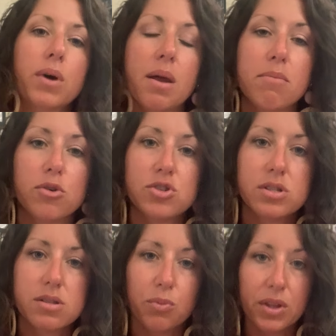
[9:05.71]

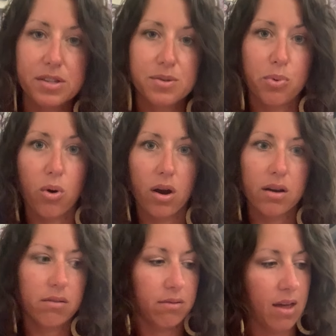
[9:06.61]
emotions will it support,
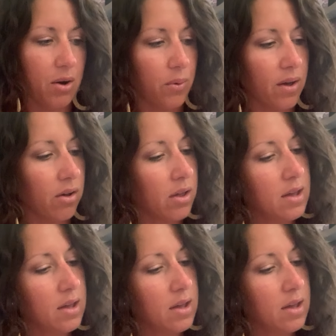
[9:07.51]
that oil?